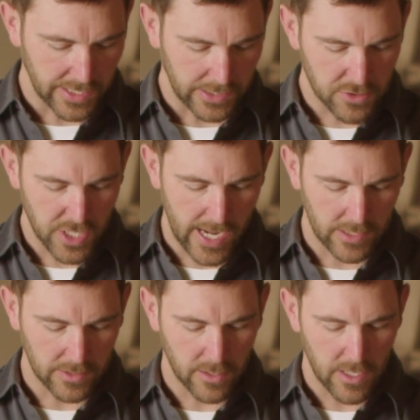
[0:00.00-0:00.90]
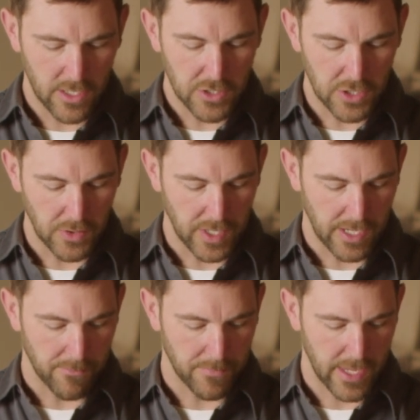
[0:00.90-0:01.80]
a little child to
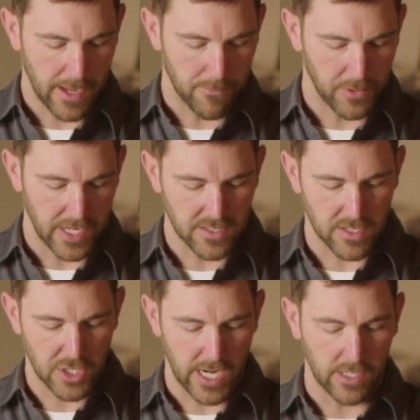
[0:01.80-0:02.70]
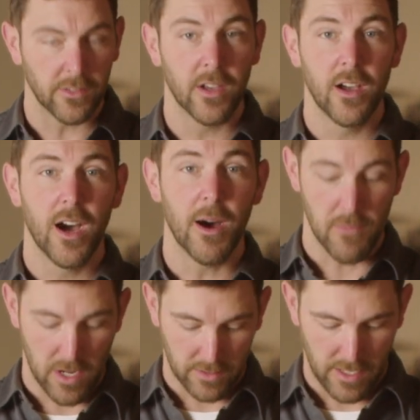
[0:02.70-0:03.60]
Him and placed the child
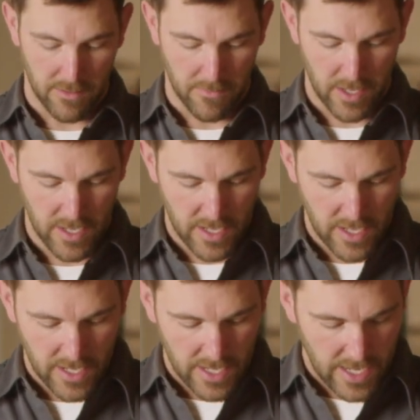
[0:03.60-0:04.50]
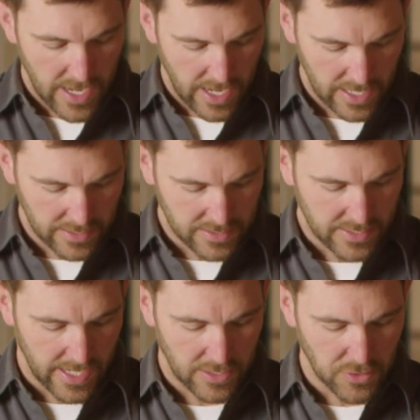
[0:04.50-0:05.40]
among them and
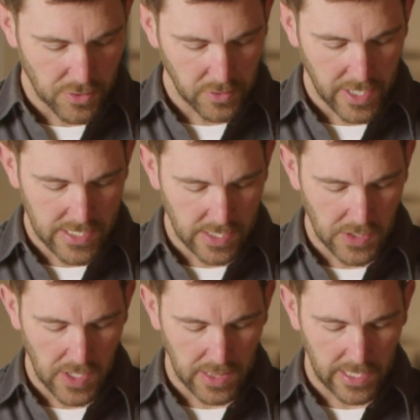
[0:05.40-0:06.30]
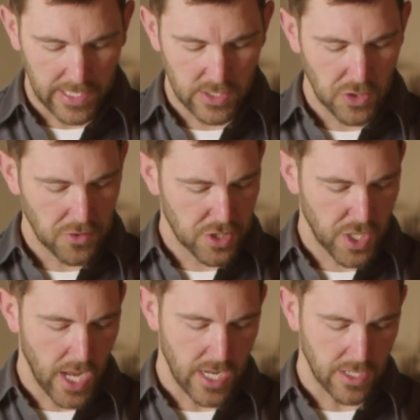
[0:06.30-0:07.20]
said, 'Truly I tell you, unless you
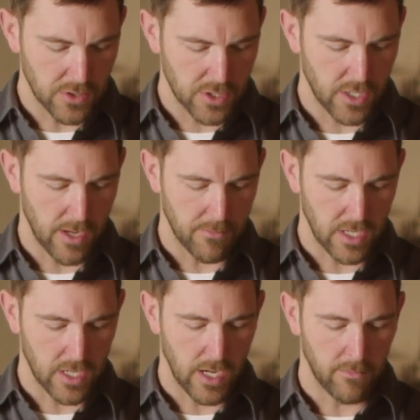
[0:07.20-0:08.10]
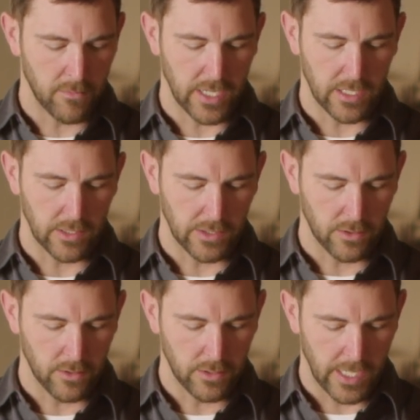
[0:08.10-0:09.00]
change and become like
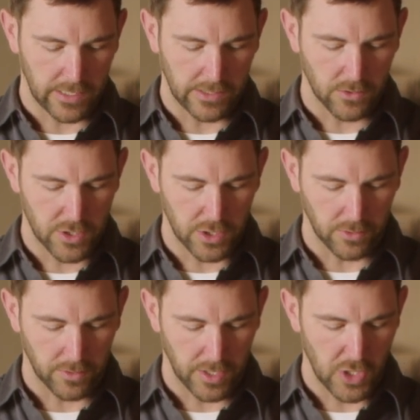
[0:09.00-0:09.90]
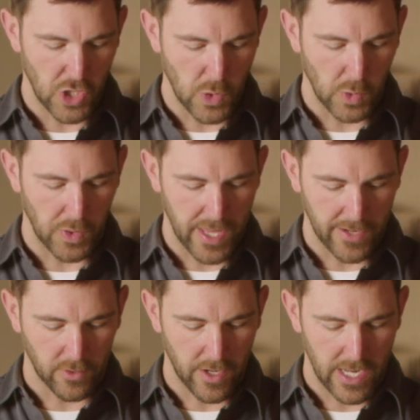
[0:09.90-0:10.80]
little children, you will
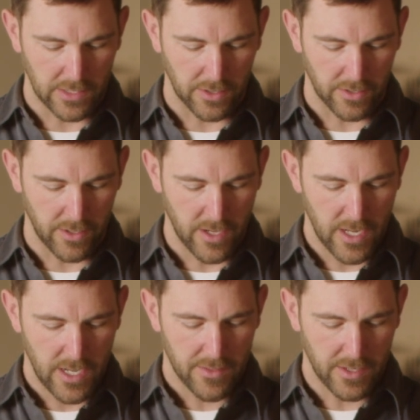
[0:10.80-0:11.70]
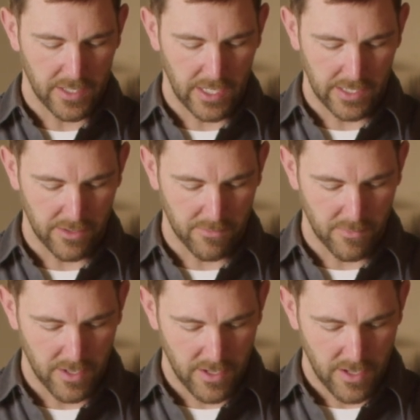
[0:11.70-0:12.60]
never enter the kingdom